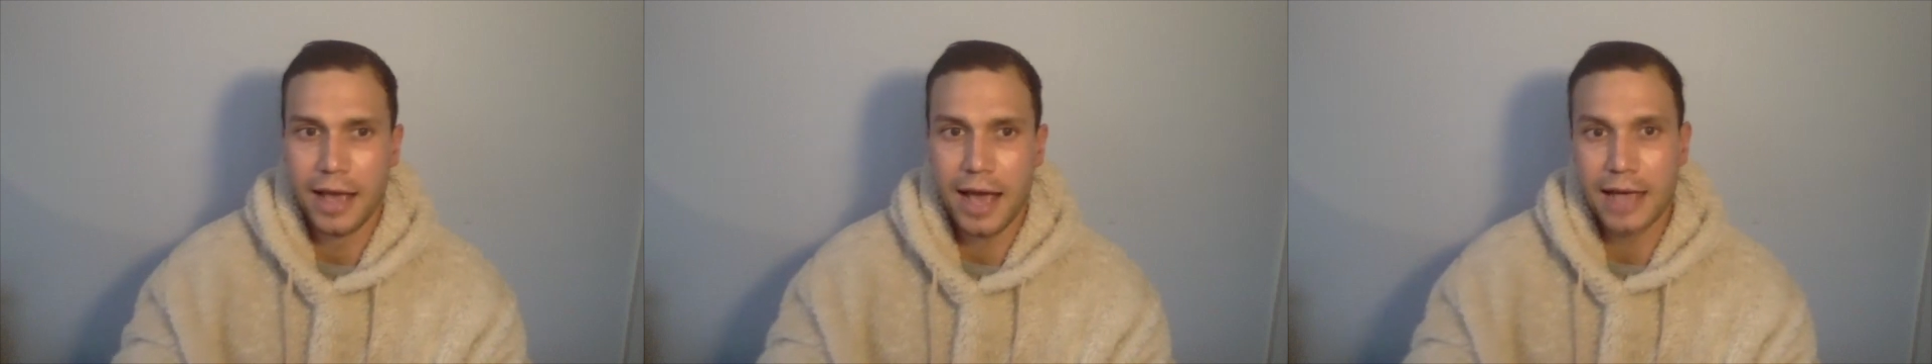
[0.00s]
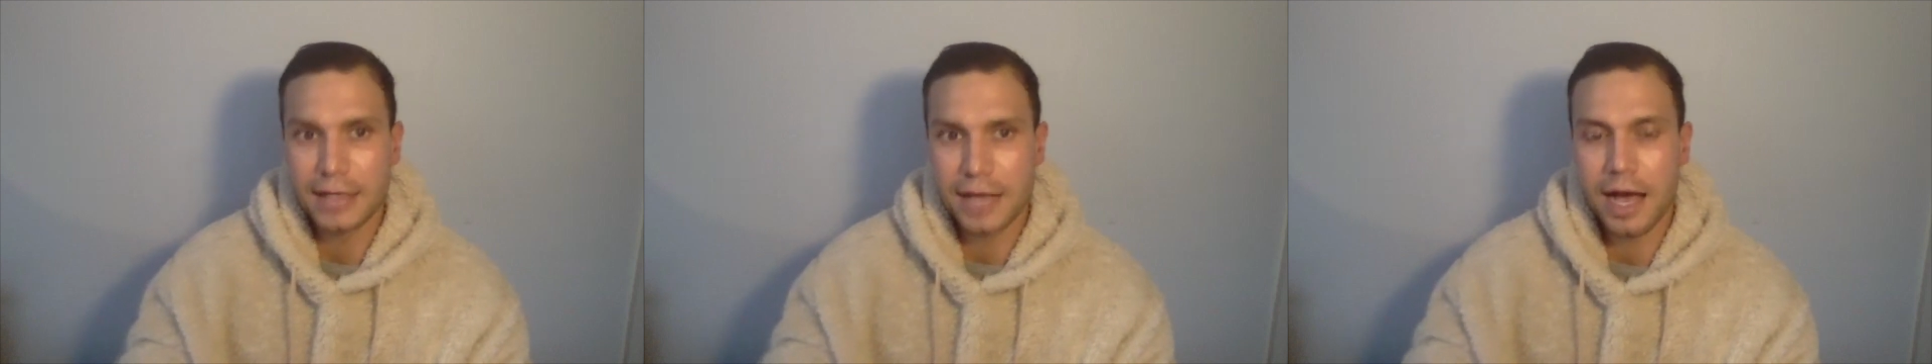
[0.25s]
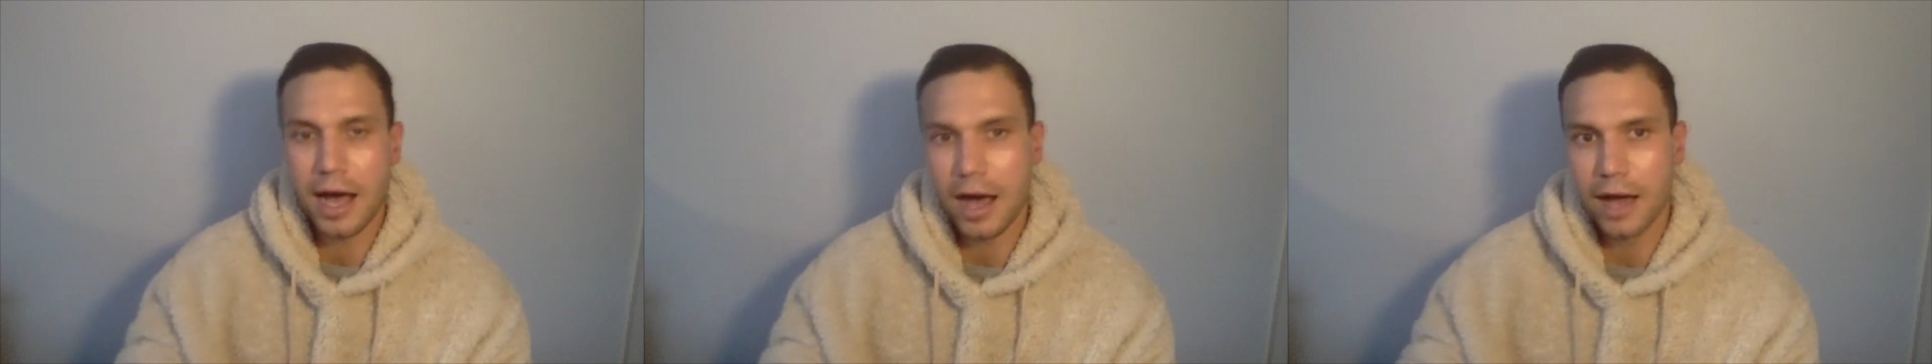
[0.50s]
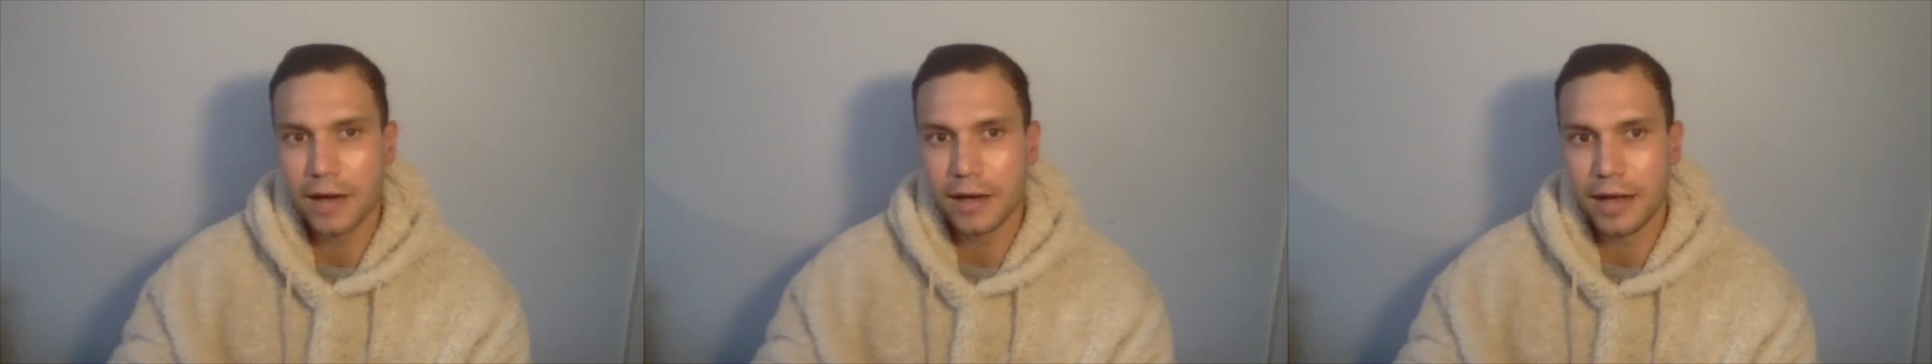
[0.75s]
as
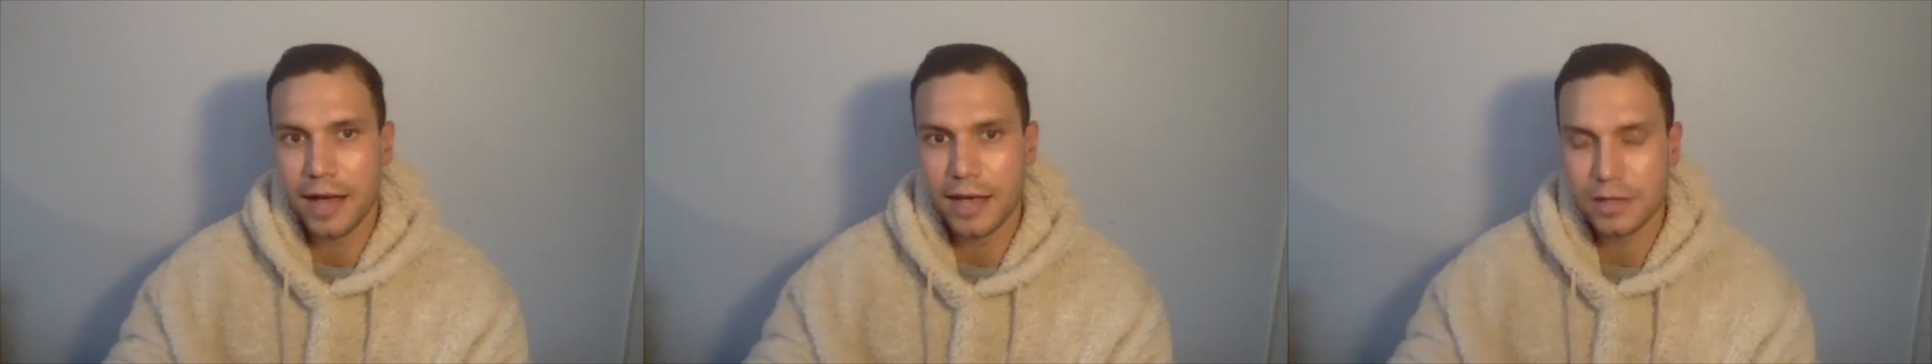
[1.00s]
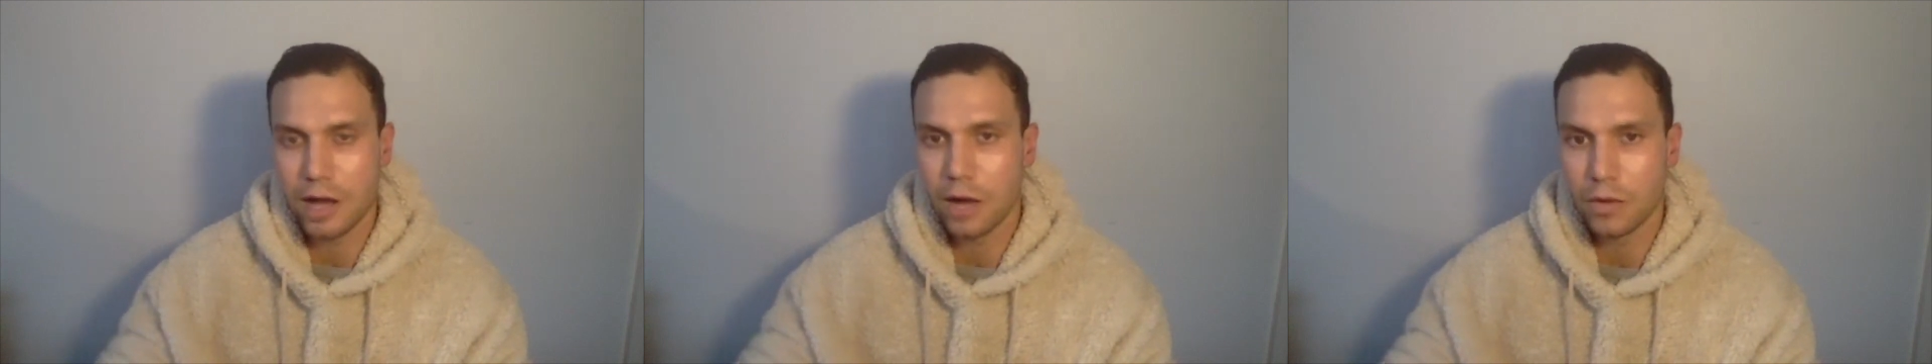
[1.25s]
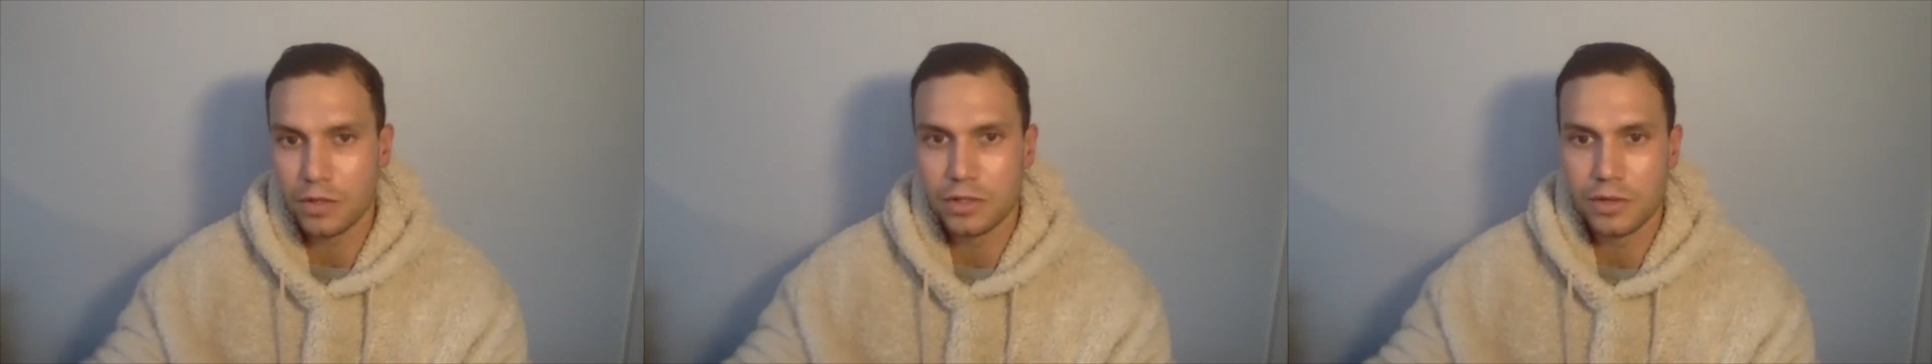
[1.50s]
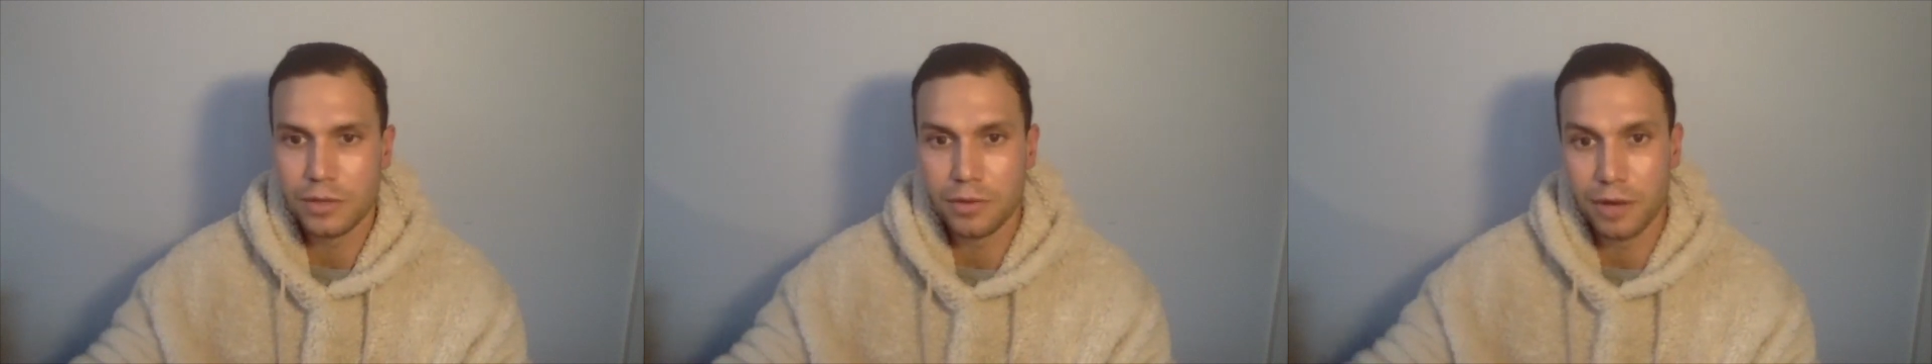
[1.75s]
hard as I was
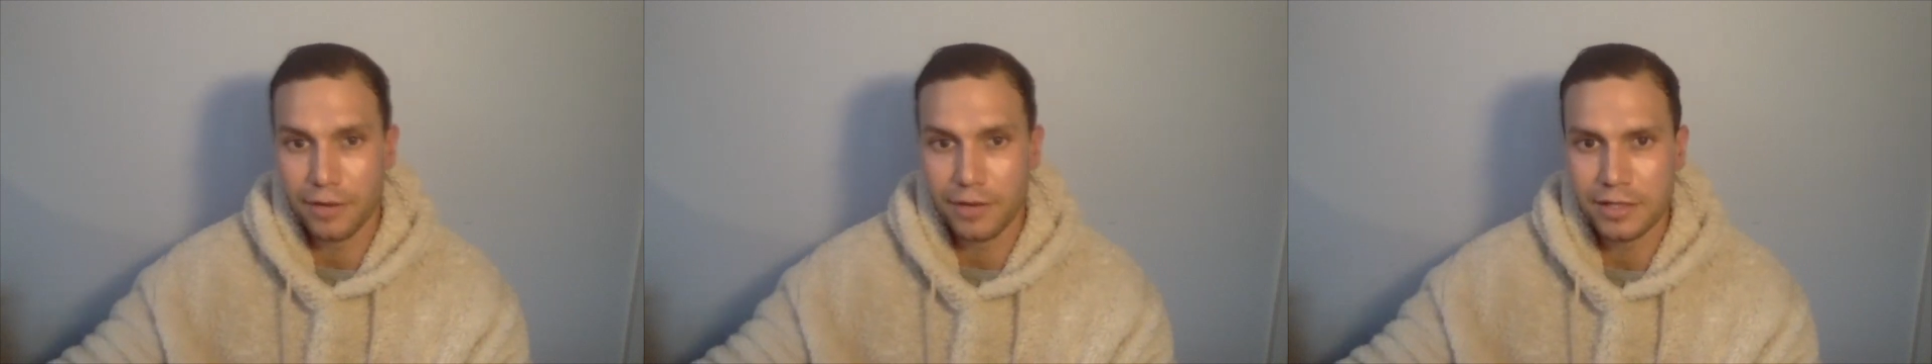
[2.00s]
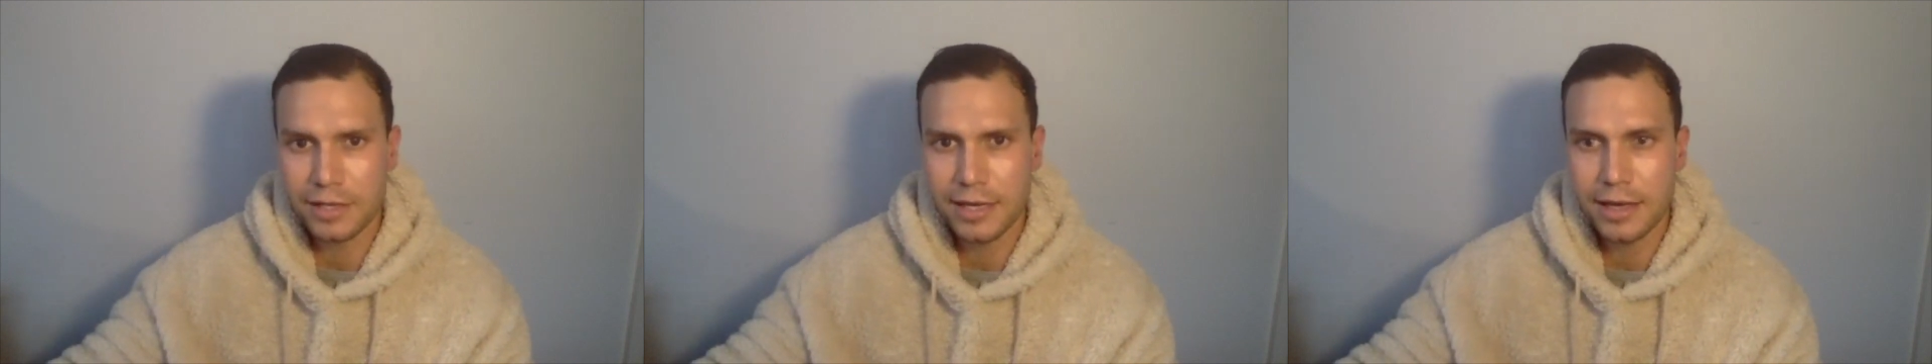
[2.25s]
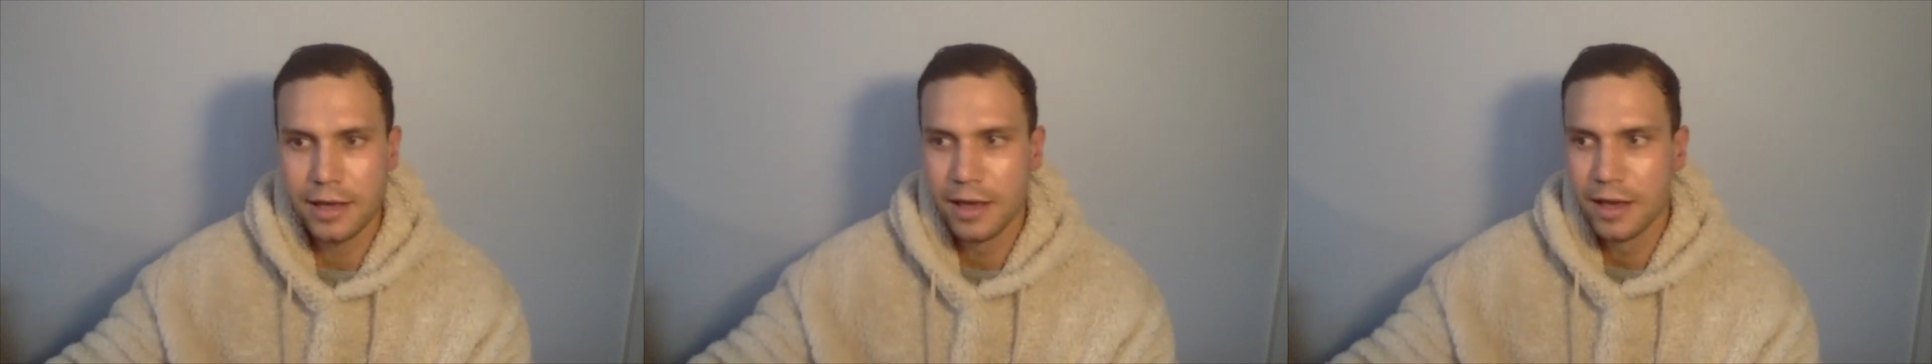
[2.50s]
doing previously.